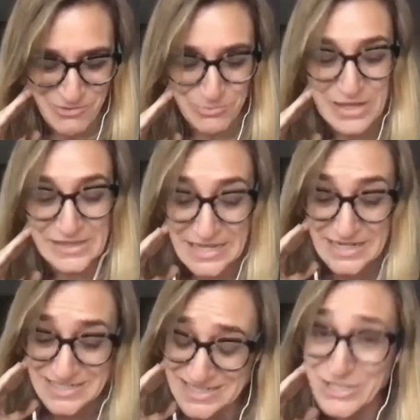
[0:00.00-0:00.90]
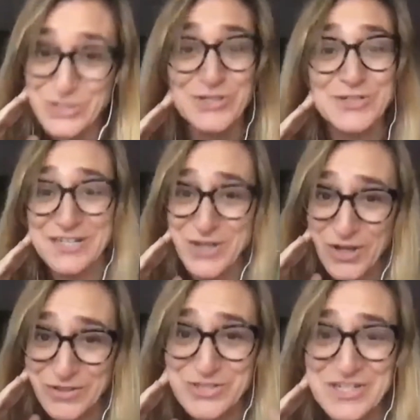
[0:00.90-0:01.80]
related to digital
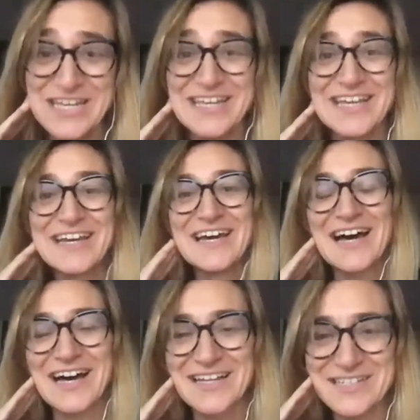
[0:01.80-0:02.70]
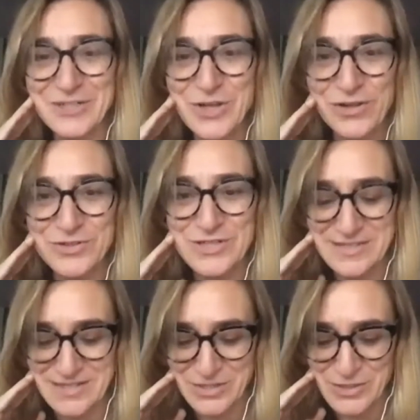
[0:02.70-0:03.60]
technology, technologies
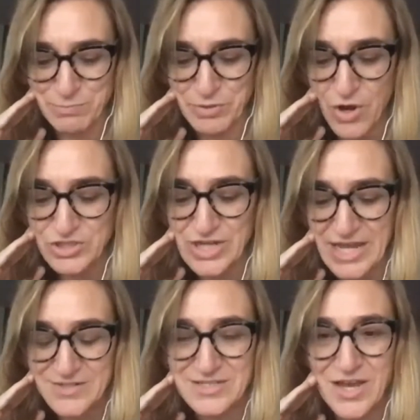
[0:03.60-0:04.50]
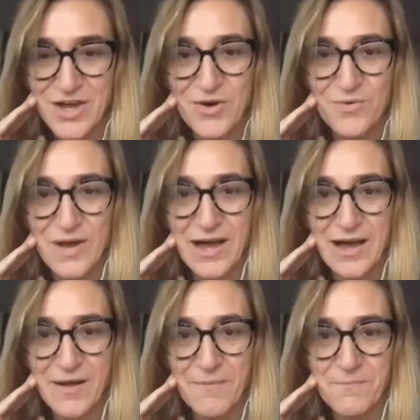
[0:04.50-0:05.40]
such as blockchain. So
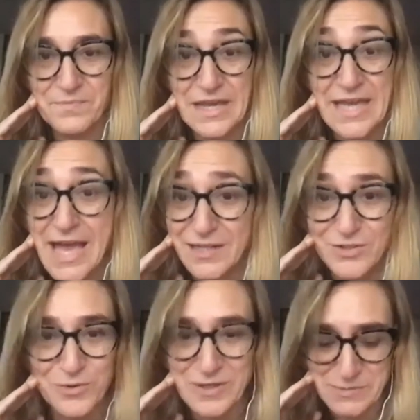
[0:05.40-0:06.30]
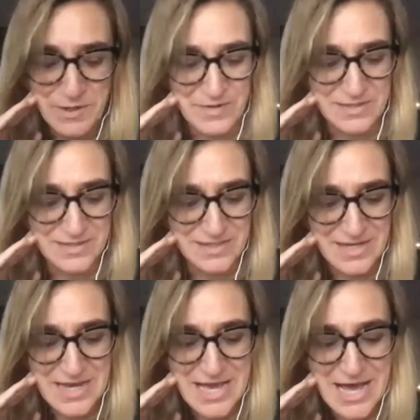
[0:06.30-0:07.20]
again, your experience
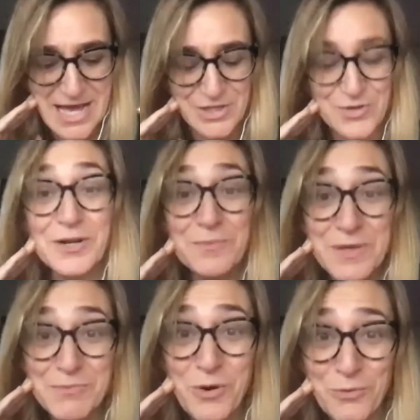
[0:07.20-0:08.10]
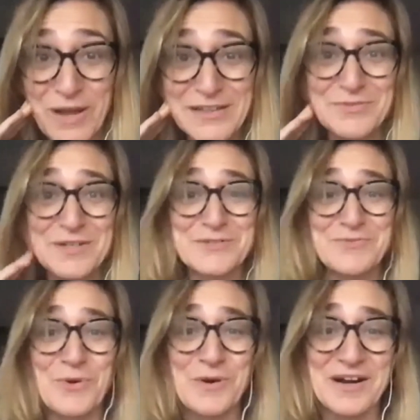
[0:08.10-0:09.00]
couldn't be more relevant
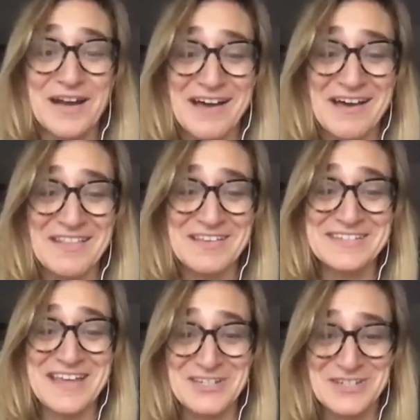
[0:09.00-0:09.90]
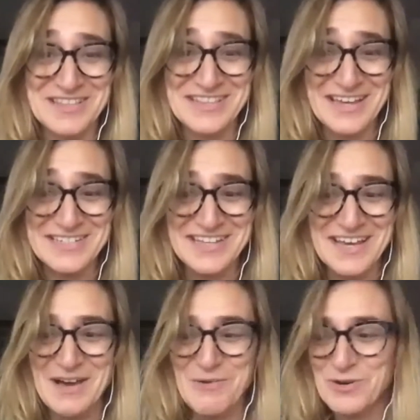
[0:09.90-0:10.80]
for the session that
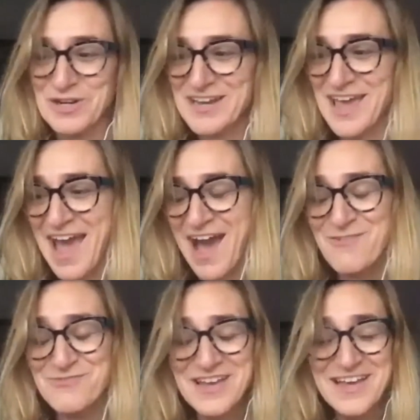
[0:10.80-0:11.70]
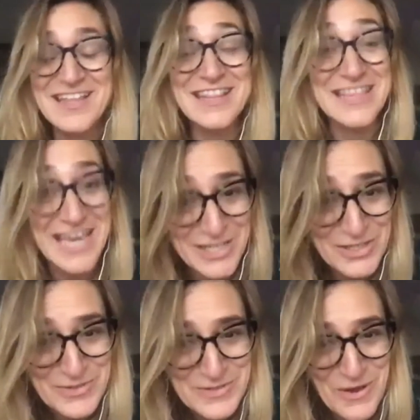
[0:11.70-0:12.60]
we're going to have. Thank
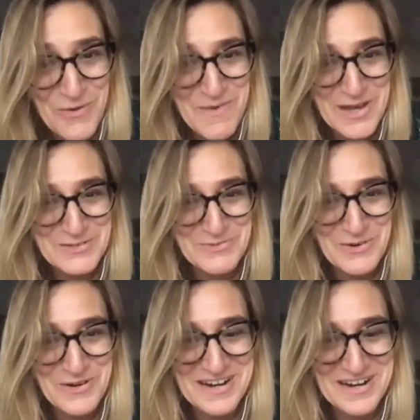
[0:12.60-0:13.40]
you so much for